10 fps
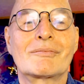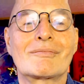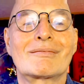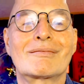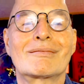
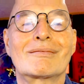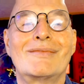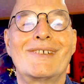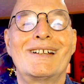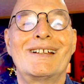
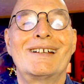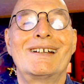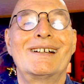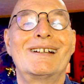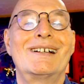
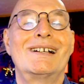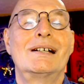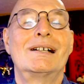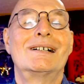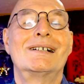
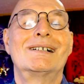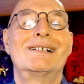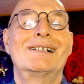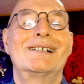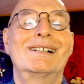
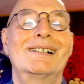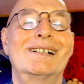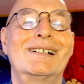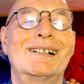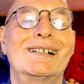
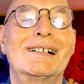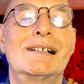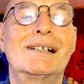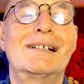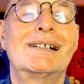(silence)